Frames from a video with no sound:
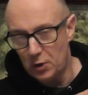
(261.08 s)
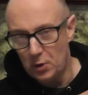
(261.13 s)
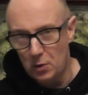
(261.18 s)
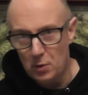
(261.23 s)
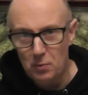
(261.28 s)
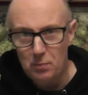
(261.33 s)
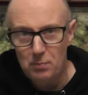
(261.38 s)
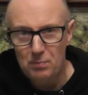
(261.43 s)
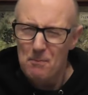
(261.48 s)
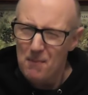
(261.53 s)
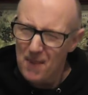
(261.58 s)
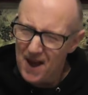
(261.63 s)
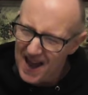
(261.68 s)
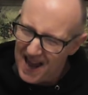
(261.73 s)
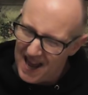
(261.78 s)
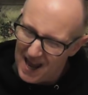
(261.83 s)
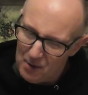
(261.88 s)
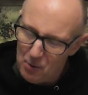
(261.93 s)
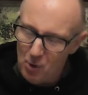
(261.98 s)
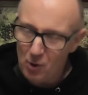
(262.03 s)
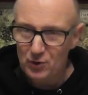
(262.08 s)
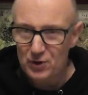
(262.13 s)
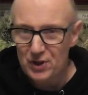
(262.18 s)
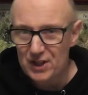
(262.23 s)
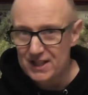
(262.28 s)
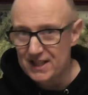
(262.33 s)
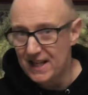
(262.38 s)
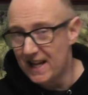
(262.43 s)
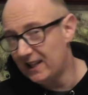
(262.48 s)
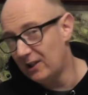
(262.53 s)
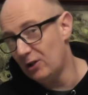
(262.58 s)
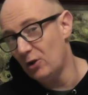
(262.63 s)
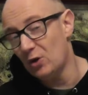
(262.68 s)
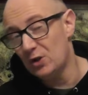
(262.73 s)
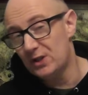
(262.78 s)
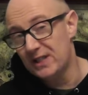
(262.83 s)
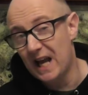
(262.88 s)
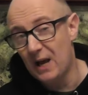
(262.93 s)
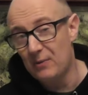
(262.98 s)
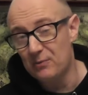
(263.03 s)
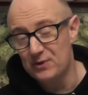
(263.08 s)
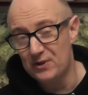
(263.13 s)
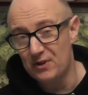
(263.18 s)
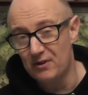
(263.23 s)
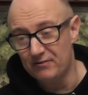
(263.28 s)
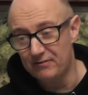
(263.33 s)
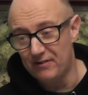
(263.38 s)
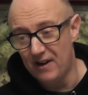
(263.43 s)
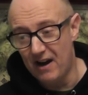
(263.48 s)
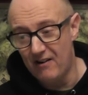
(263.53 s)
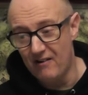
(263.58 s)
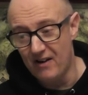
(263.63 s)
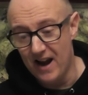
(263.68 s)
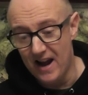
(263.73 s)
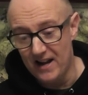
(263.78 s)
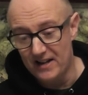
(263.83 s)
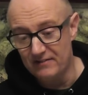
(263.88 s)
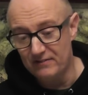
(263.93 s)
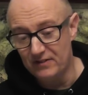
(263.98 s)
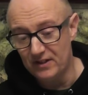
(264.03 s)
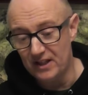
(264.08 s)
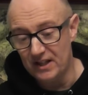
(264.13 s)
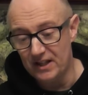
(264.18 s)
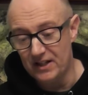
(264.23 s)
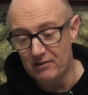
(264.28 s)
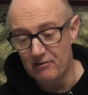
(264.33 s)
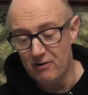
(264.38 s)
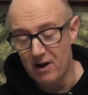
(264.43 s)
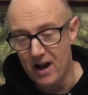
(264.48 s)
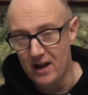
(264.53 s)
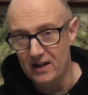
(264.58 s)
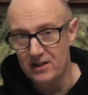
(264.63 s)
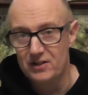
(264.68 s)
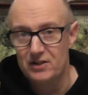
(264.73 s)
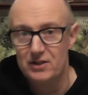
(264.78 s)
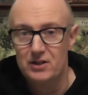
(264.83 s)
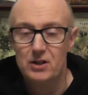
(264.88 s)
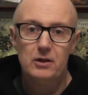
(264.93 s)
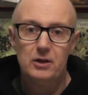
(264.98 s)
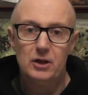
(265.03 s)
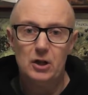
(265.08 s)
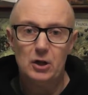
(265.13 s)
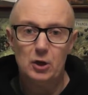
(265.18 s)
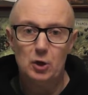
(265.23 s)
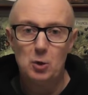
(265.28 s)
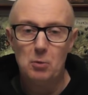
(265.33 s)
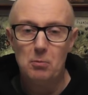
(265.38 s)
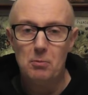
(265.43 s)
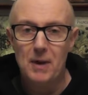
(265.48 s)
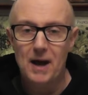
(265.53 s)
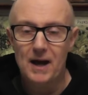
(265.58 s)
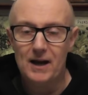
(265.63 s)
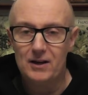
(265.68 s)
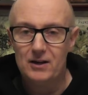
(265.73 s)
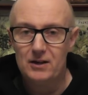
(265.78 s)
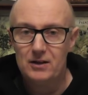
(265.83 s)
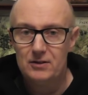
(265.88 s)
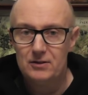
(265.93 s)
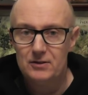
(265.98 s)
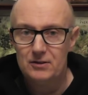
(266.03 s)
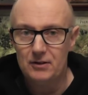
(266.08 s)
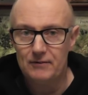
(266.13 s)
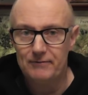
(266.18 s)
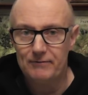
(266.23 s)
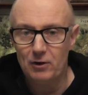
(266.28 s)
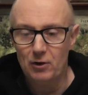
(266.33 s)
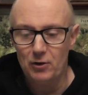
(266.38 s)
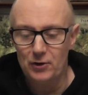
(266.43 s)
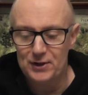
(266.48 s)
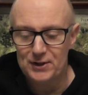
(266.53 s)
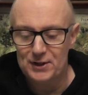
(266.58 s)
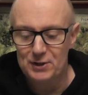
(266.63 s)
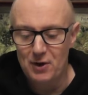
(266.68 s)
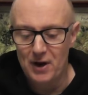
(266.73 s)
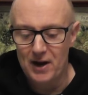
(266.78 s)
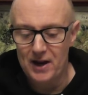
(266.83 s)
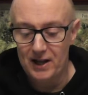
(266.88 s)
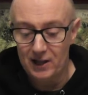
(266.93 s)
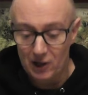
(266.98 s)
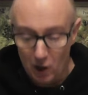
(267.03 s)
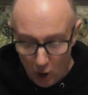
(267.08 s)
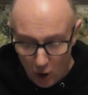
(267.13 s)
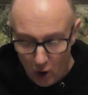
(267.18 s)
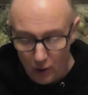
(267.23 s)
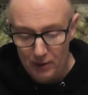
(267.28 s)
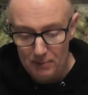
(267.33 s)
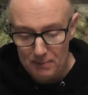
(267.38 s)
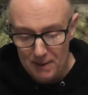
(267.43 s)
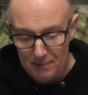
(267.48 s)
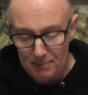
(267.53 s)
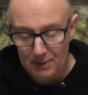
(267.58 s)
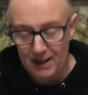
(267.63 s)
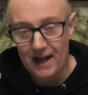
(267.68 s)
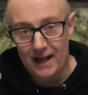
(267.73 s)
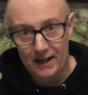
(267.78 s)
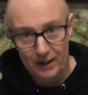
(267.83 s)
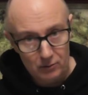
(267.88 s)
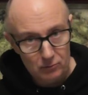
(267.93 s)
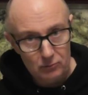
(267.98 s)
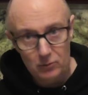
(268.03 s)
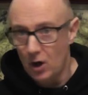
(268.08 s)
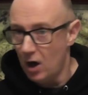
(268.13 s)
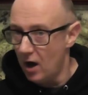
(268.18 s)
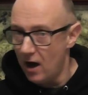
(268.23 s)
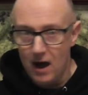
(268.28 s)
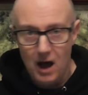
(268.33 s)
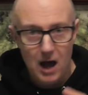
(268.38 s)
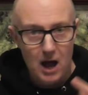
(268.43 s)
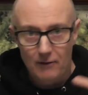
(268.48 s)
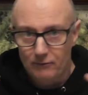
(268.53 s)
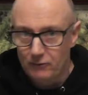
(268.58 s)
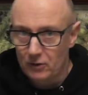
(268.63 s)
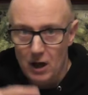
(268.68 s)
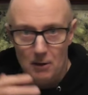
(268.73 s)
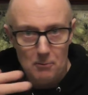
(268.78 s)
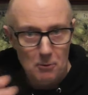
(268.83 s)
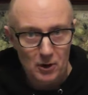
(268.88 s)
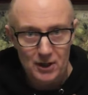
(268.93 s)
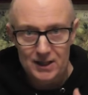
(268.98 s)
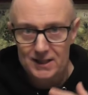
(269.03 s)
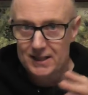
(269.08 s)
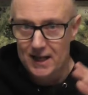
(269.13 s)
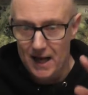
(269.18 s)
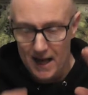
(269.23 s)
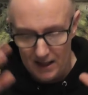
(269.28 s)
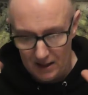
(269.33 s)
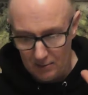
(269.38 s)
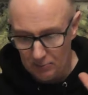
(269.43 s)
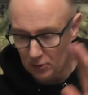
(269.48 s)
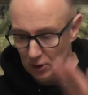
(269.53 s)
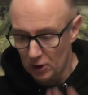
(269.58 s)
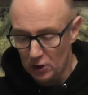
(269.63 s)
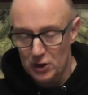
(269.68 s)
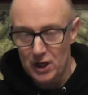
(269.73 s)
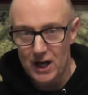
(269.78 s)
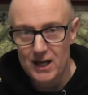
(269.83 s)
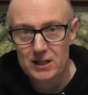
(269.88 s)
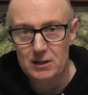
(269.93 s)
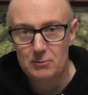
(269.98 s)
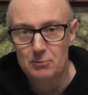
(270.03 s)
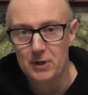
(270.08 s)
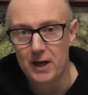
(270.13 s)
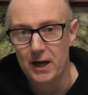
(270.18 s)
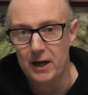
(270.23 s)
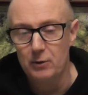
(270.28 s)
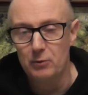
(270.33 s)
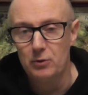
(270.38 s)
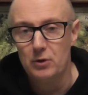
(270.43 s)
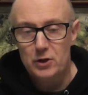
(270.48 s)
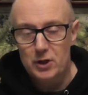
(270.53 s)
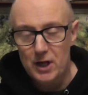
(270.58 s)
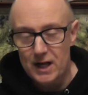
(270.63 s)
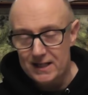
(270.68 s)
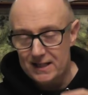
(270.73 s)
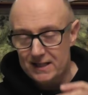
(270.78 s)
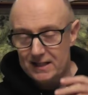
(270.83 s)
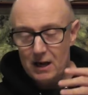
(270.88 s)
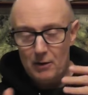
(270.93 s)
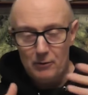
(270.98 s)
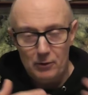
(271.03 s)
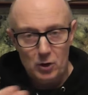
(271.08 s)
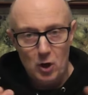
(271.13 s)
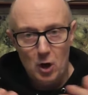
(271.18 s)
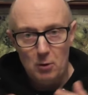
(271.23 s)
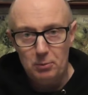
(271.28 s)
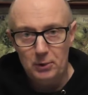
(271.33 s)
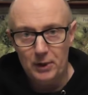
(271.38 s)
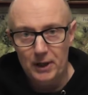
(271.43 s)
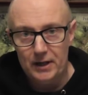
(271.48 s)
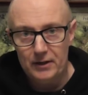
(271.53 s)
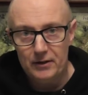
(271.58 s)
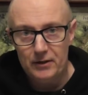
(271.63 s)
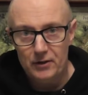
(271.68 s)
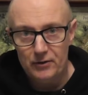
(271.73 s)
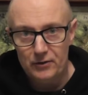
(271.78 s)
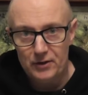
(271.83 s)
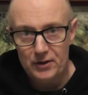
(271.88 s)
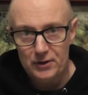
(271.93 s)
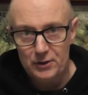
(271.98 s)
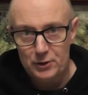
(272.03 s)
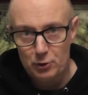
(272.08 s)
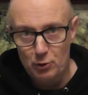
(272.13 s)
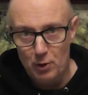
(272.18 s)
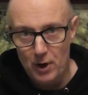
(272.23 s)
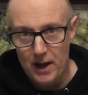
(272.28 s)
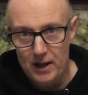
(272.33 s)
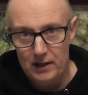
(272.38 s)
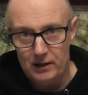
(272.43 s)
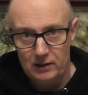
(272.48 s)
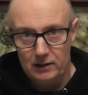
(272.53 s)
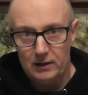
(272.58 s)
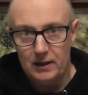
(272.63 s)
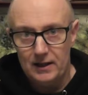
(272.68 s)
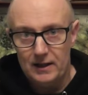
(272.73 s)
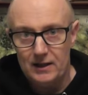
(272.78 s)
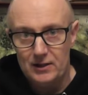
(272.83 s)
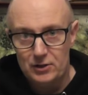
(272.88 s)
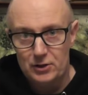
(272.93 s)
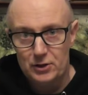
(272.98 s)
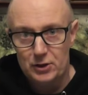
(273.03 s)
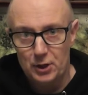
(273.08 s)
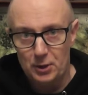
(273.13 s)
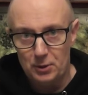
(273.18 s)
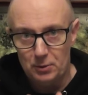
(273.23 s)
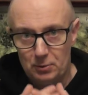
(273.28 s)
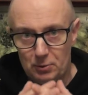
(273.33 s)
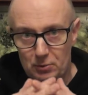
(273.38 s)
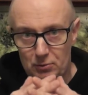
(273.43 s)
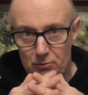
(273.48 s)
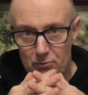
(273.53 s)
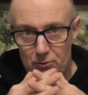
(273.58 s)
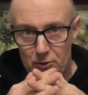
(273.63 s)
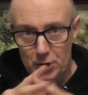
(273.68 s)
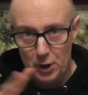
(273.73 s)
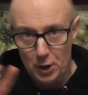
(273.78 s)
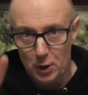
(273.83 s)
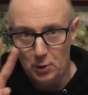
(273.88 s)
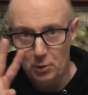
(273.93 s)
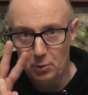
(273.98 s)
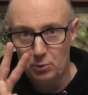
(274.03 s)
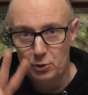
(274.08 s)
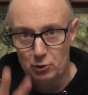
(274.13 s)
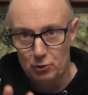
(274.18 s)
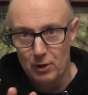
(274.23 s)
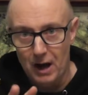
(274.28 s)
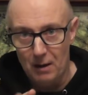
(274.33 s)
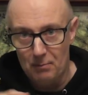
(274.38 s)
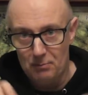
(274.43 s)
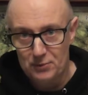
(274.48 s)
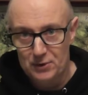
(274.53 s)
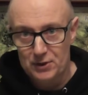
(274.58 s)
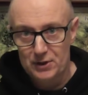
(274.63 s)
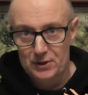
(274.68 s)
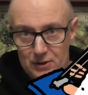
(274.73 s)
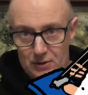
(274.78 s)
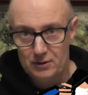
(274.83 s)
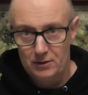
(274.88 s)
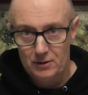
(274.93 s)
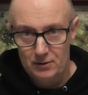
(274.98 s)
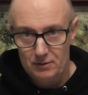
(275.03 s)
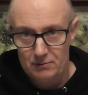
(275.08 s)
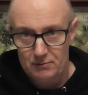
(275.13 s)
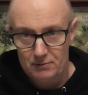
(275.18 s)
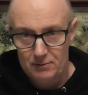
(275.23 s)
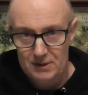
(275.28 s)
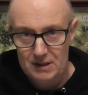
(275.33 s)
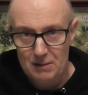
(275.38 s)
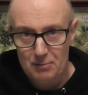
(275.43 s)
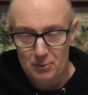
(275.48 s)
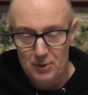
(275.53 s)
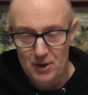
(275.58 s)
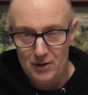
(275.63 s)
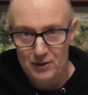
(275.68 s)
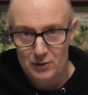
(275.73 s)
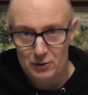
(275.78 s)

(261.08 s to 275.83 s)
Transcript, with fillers: You may want to say, look, town's not far ahead if you need a rest, and come back and follow this trail, or they may be like, I'm on his tail, I'm going to chase him down. Chasing down the goblin, and the trail leads to 2 traps. Separate the